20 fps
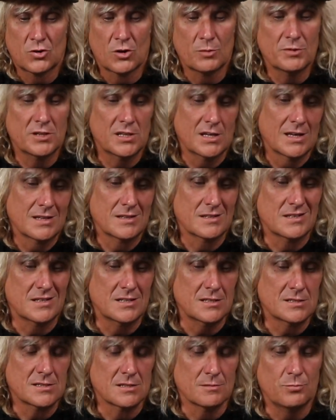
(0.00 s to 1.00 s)
Probably the other
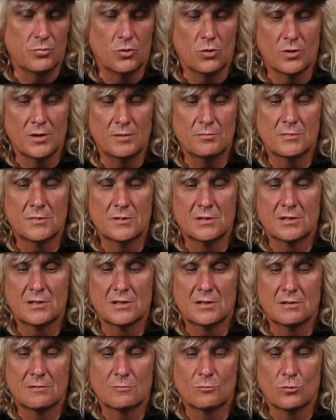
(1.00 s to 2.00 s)

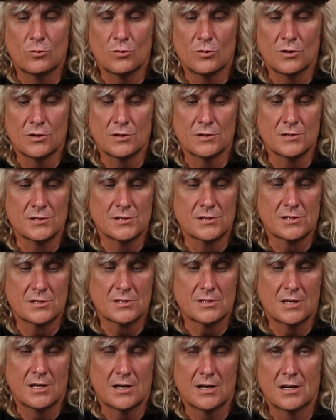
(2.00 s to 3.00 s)
disappointment
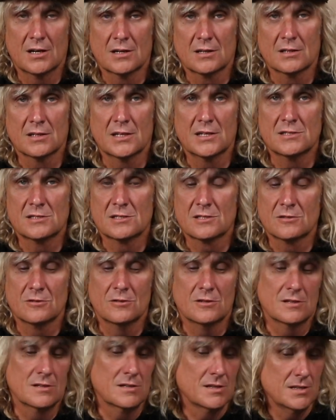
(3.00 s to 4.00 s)
was Glenn
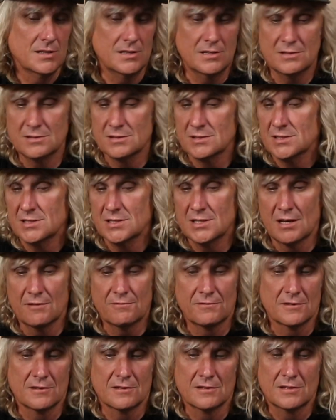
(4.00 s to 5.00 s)
Scott. He's
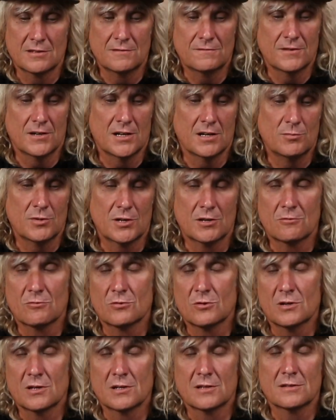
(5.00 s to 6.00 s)
definitely far
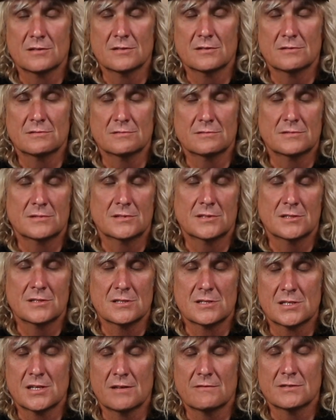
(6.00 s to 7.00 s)
better rider than
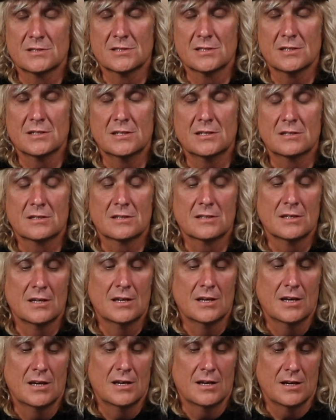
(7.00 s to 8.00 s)
17th,
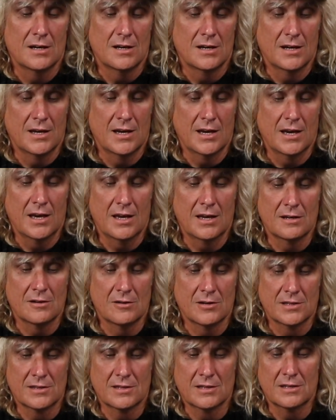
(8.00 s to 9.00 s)

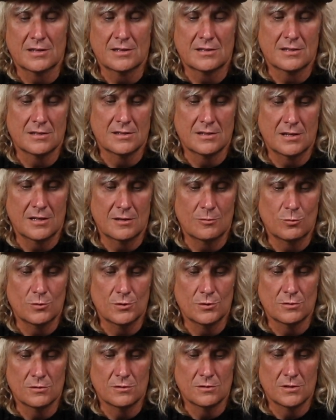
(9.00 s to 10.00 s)
and I think that he
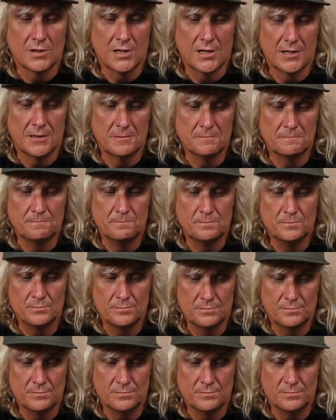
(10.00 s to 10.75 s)
will.